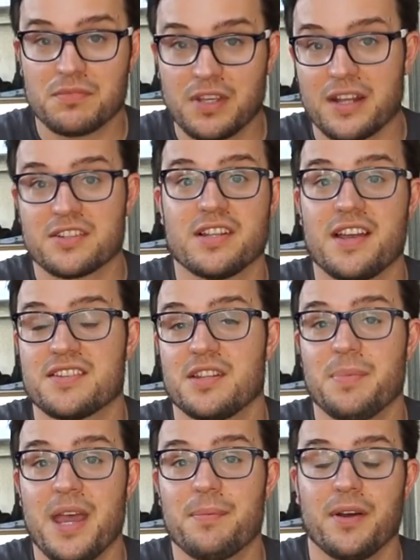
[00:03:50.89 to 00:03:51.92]
cut slicing
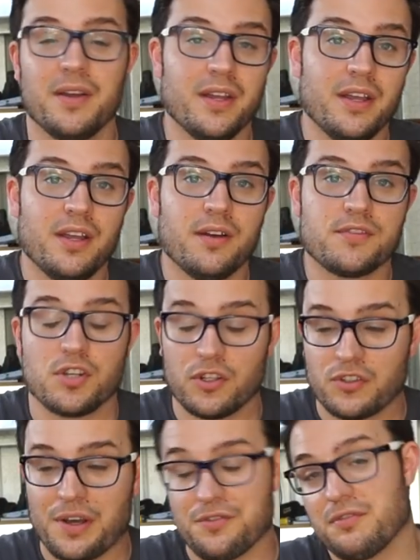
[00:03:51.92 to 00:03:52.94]
the paper because you
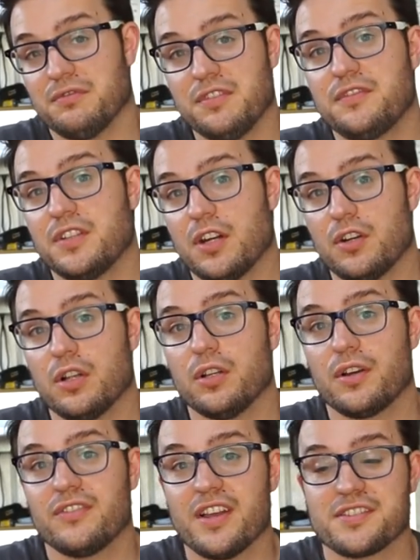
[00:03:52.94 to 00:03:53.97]
got to 150 and it no
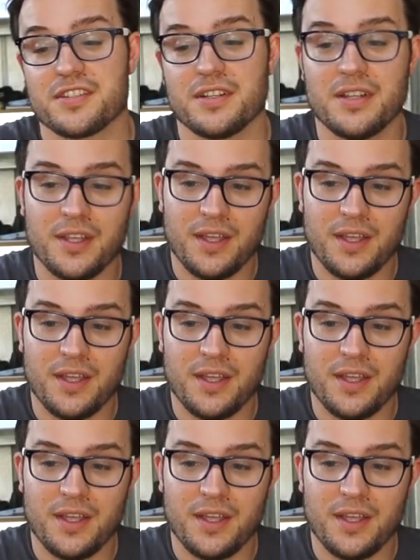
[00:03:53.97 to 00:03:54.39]
longer does it.